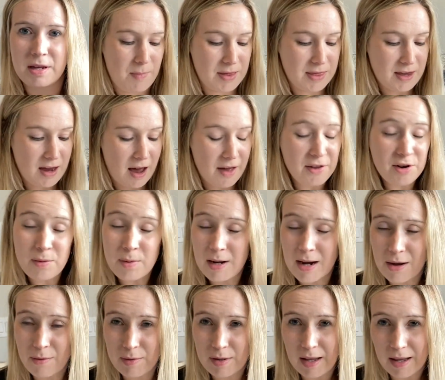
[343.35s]
But the other one
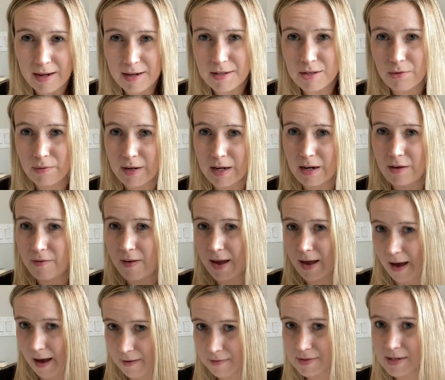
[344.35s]
I would like to read if I
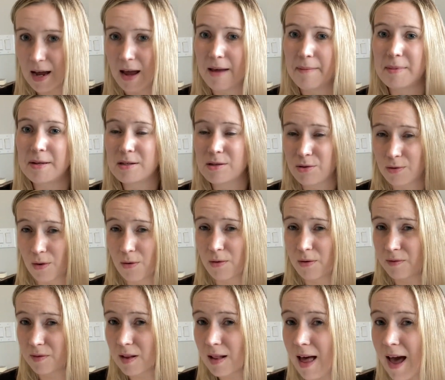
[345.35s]
have time is Throne
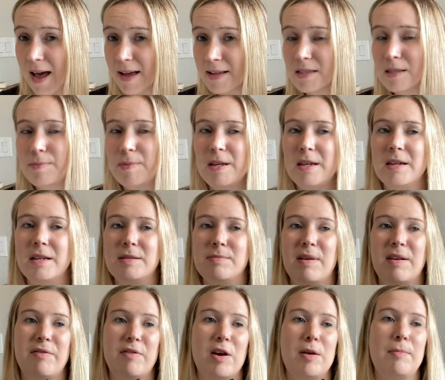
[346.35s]
of Glass, because my
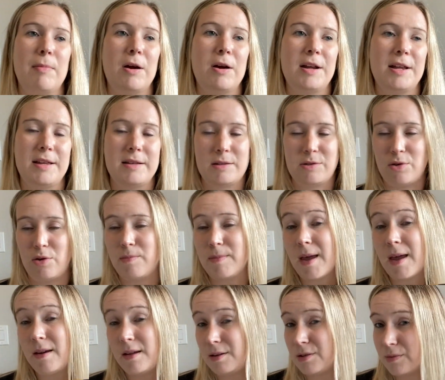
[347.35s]
friend Marty has told me I
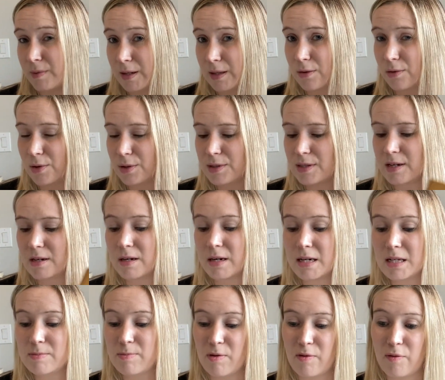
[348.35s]
need to read the whole
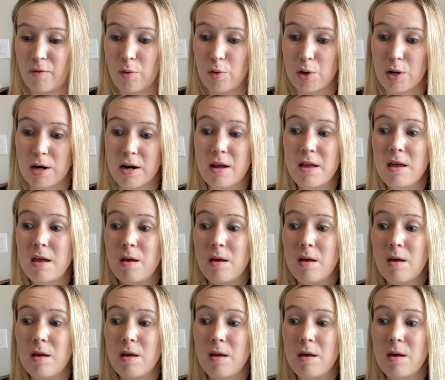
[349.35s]
series before